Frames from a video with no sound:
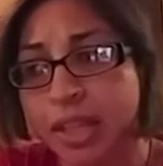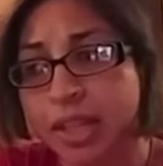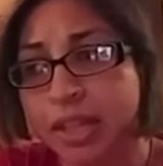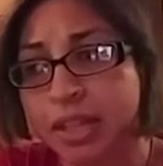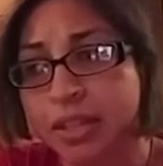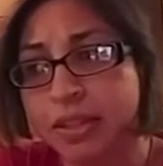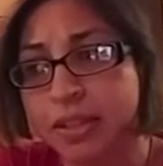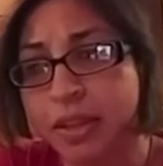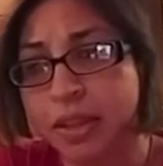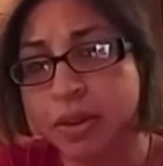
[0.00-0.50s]

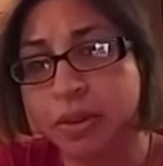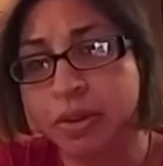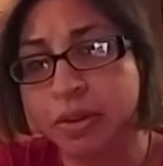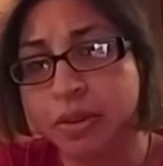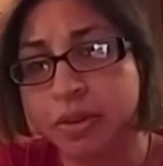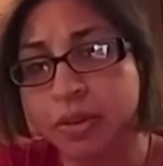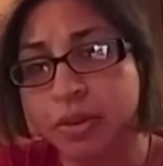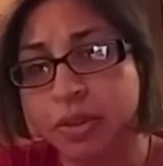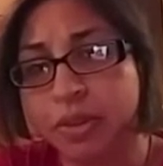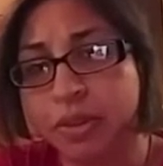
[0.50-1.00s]

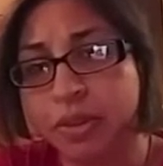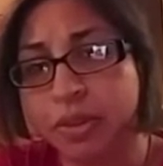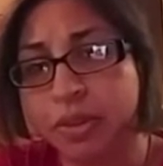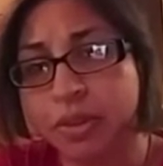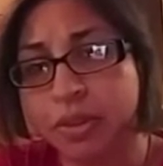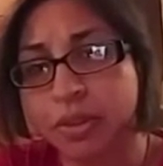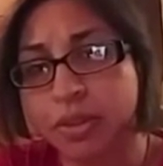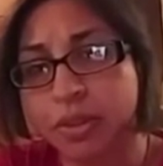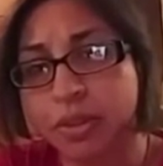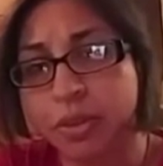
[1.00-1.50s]
So
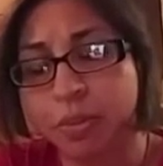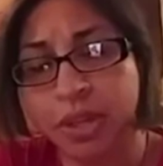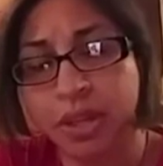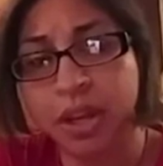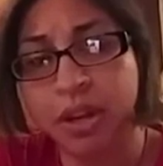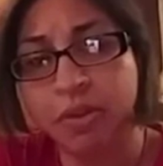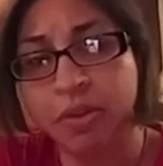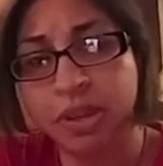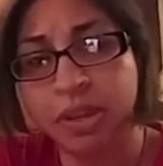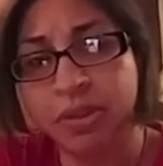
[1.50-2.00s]
when you
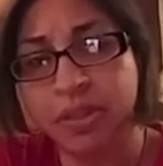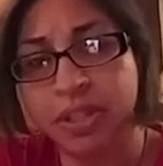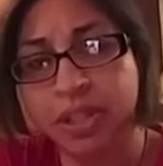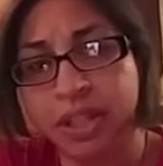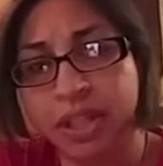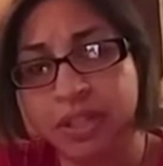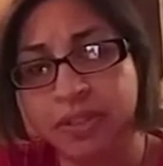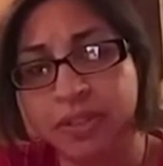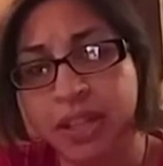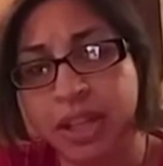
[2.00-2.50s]
go into a
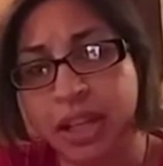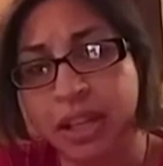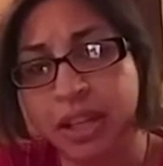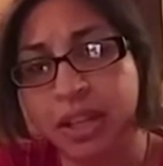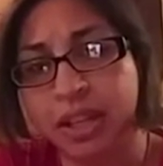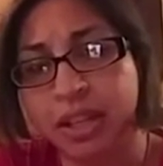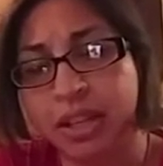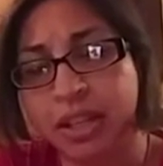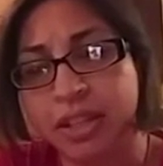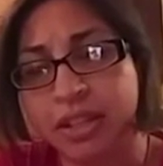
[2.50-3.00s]

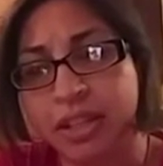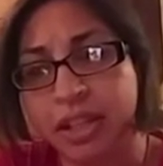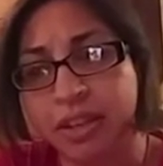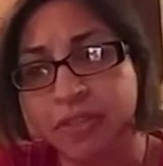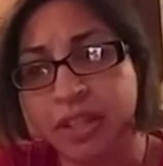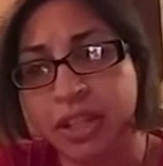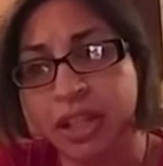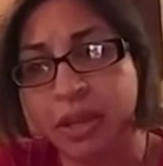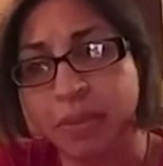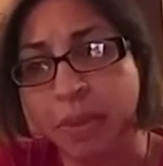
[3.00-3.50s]

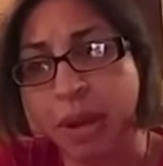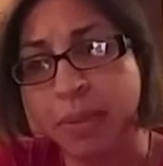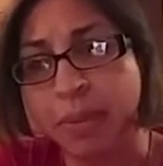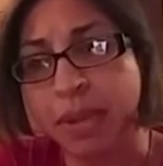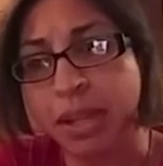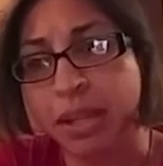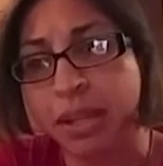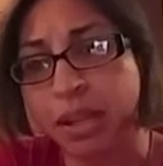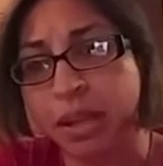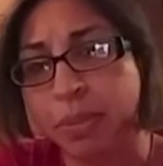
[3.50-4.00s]
CFT, it might be
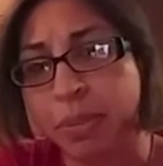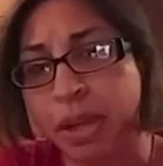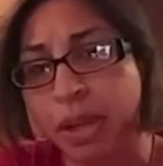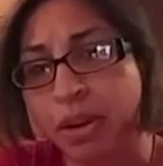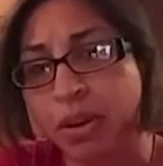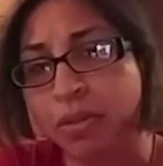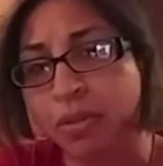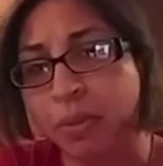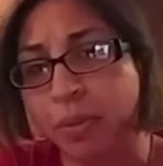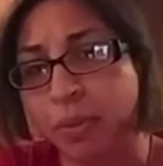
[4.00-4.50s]
a little bit
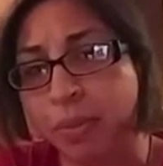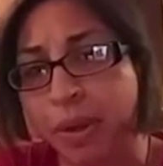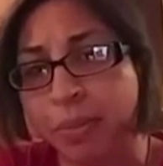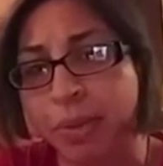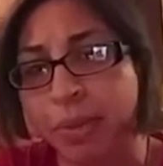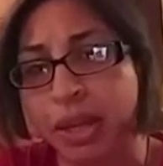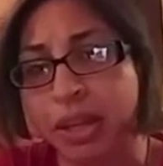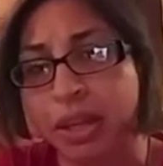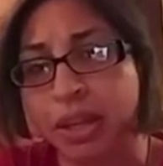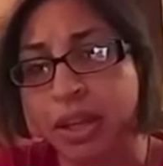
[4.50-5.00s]

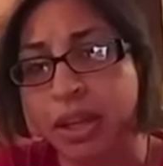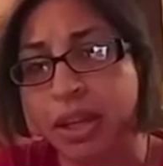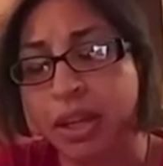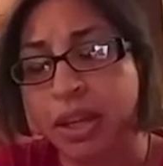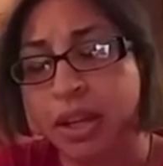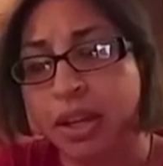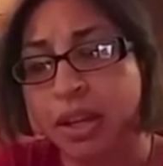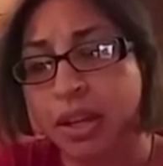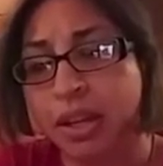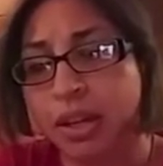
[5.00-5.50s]
overwhelming.
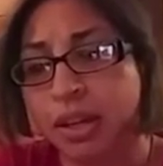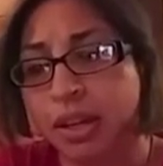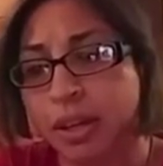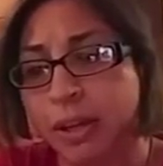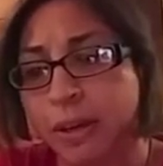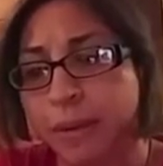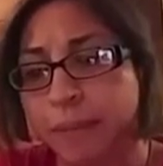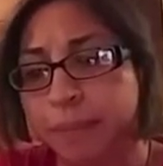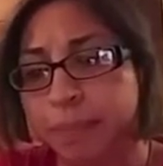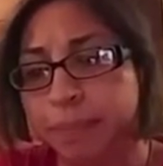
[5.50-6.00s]

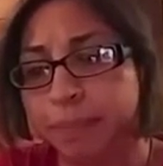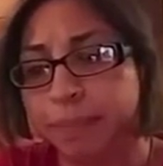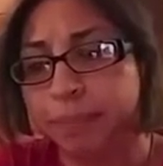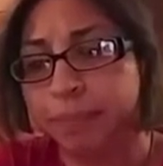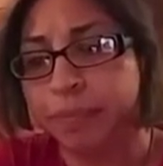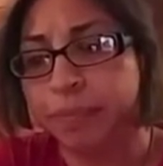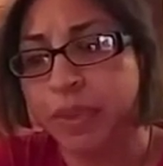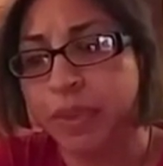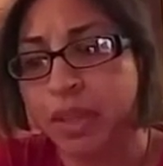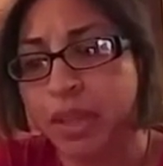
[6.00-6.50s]

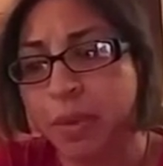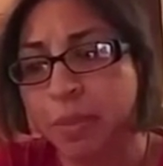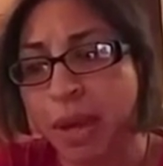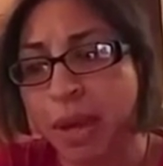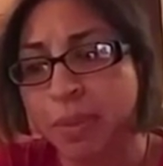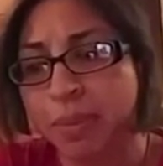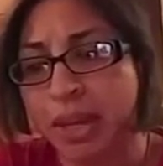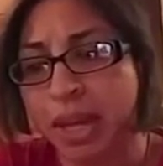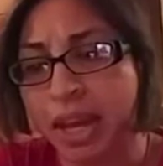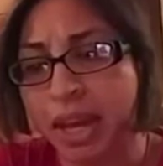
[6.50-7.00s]
You
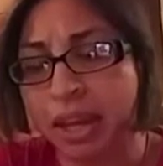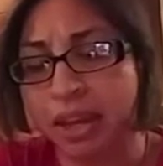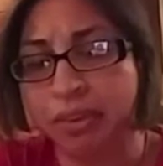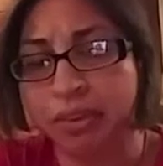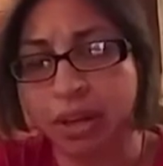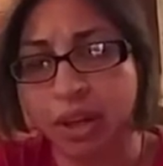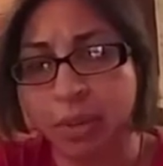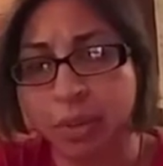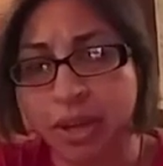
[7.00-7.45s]
might be angry.